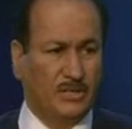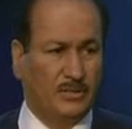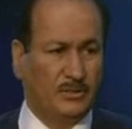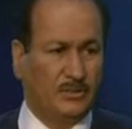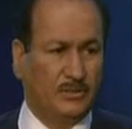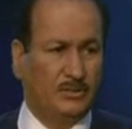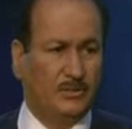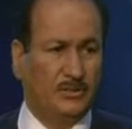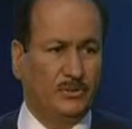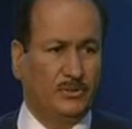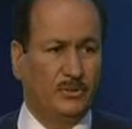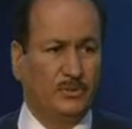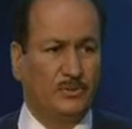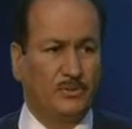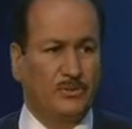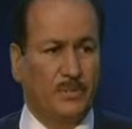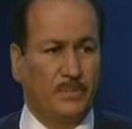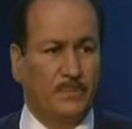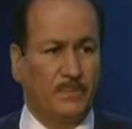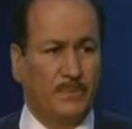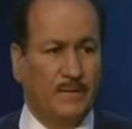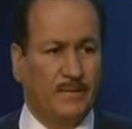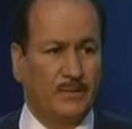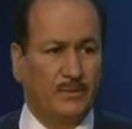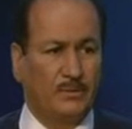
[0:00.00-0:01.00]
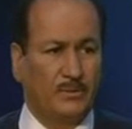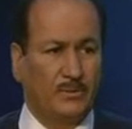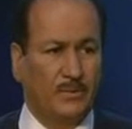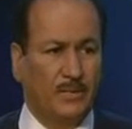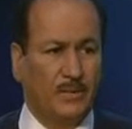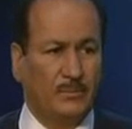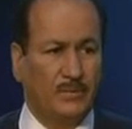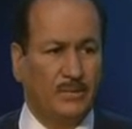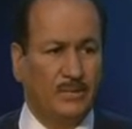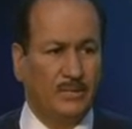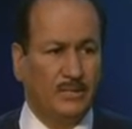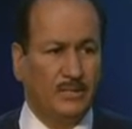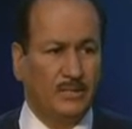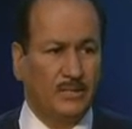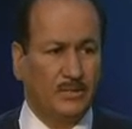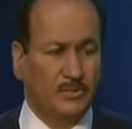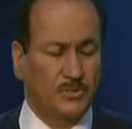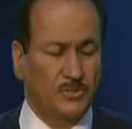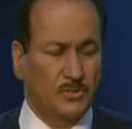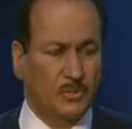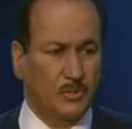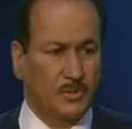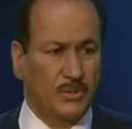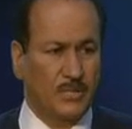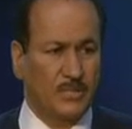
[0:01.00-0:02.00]
to the new supply to come in.
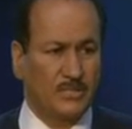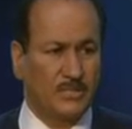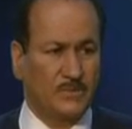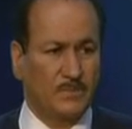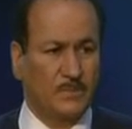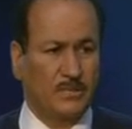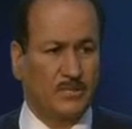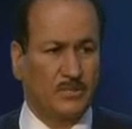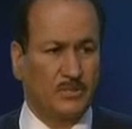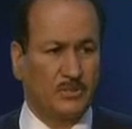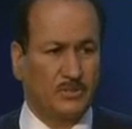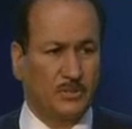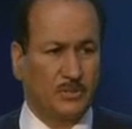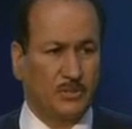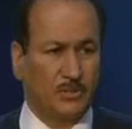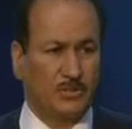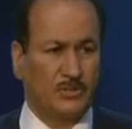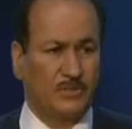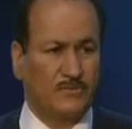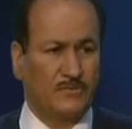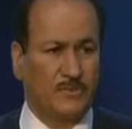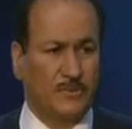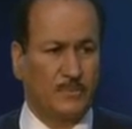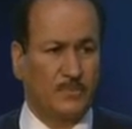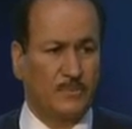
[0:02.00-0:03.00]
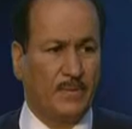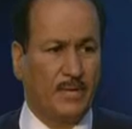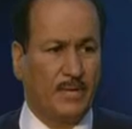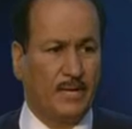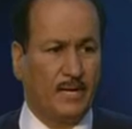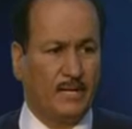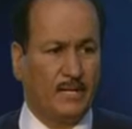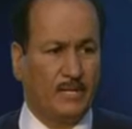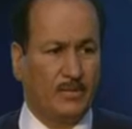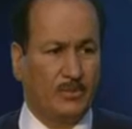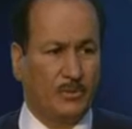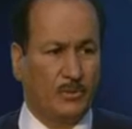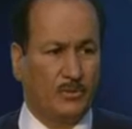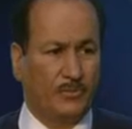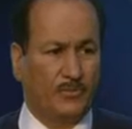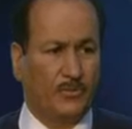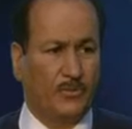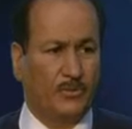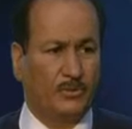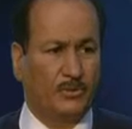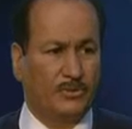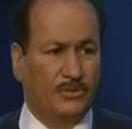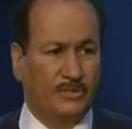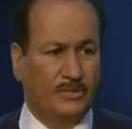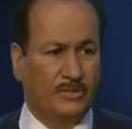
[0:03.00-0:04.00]
So we expect short of supply in
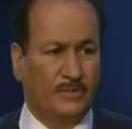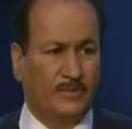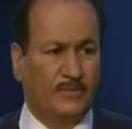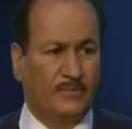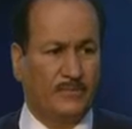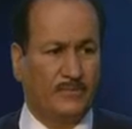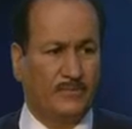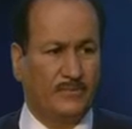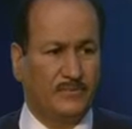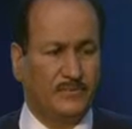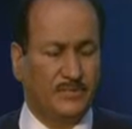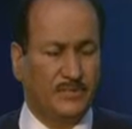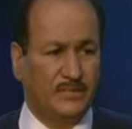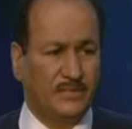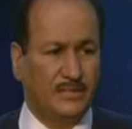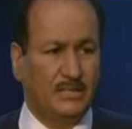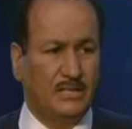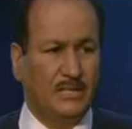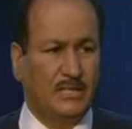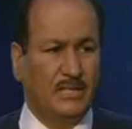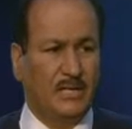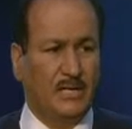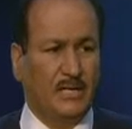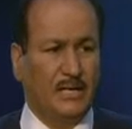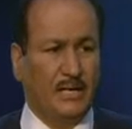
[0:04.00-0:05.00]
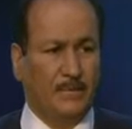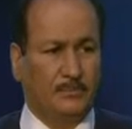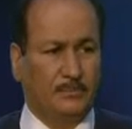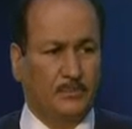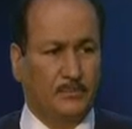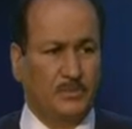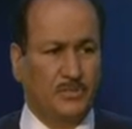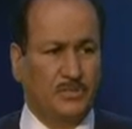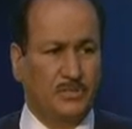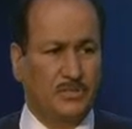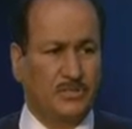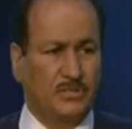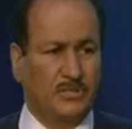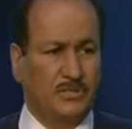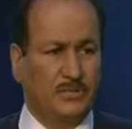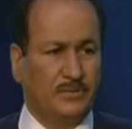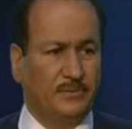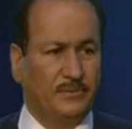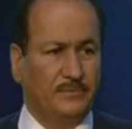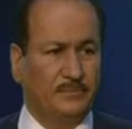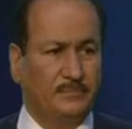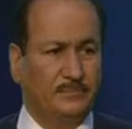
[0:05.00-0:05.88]
2014 and 15 up to 16.